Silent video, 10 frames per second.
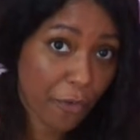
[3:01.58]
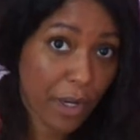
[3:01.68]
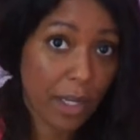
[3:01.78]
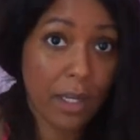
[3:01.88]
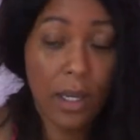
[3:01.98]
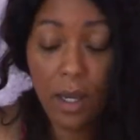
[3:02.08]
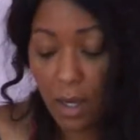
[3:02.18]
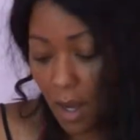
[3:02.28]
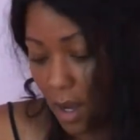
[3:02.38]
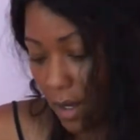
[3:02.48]
free,
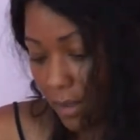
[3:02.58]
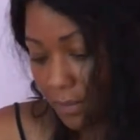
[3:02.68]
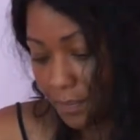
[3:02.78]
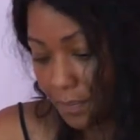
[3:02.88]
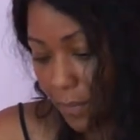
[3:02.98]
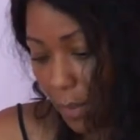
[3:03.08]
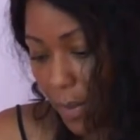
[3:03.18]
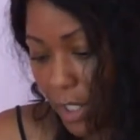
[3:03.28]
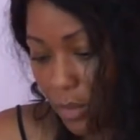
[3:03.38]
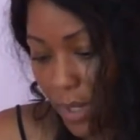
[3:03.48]
um,
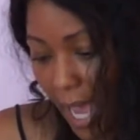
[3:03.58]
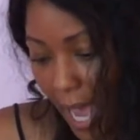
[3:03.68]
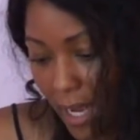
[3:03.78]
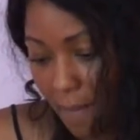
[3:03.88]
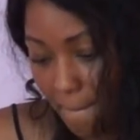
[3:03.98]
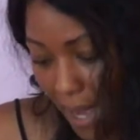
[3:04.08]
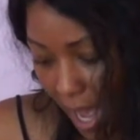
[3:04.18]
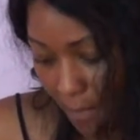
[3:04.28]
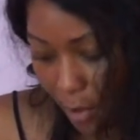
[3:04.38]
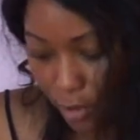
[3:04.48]
but you can
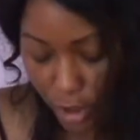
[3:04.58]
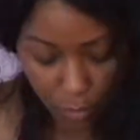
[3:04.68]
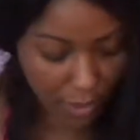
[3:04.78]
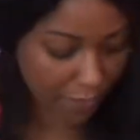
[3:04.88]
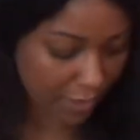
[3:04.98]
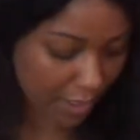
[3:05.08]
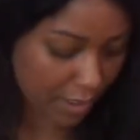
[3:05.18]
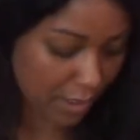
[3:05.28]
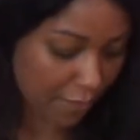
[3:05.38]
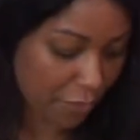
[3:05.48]
buy, purchase one of
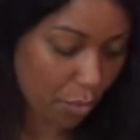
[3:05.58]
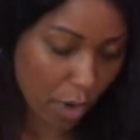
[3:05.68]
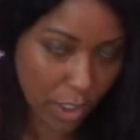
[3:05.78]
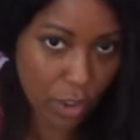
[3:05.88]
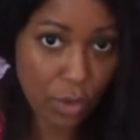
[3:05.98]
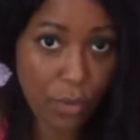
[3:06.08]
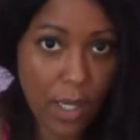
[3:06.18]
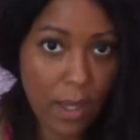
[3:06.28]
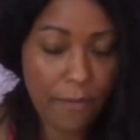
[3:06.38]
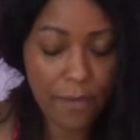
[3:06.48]
these if you wanted to.
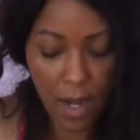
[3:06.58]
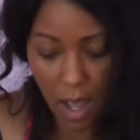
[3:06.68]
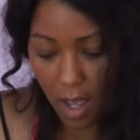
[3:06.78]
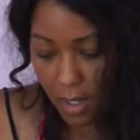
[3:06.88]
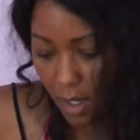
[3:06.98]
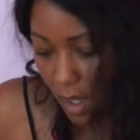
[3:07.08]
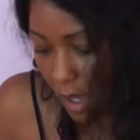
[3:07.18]
If not,